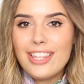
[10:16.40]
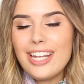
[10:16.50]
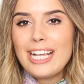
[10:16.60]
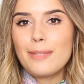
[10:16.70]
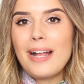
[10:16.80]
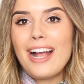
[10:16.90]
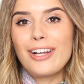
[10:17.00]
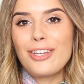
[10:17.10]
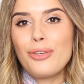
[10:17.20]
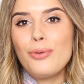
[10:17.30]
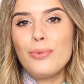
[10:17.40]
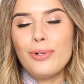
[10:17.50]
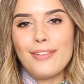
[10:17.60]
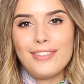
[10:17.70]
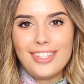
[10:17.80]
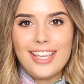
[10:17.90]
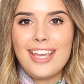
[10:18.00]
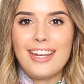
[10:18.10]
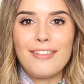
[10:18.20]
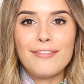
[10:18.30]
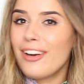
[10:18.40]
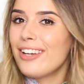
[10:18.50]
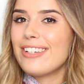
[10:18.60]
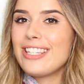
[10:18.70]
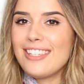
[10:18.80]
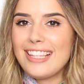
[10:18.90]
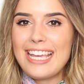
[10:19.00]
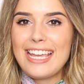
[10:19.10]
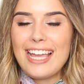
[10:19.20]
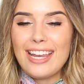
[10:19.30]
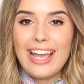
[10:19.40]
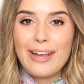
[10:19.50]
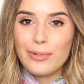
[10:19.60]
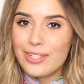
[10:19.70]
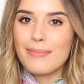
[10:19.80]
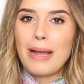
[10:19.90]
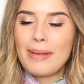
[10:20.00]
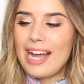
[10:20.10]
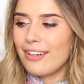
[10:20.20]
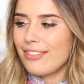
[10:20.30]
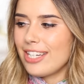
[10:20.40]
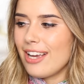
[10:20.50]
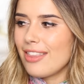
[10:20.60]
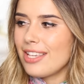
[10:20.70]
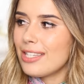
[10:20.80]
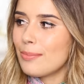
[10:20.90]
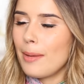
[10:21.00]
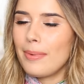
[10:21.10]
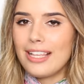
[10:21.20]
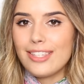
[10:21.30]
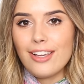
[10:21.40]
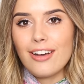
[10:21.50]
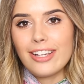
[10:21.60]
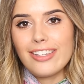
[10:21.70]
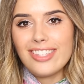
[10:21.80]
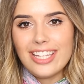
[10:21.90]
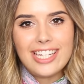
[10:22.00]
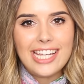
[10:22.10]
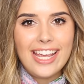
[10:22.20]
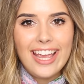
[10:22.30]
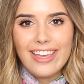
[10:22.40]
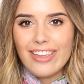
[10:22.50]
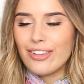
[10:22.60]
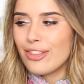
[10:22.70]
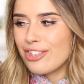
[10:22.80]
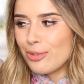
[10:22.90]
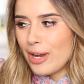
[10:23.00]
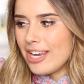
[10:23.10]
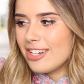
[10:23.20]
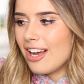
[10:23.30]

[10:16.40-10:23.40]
So the next bag you will have seen very recently in a what's in my bag video. This is my Balenciaga City in the suede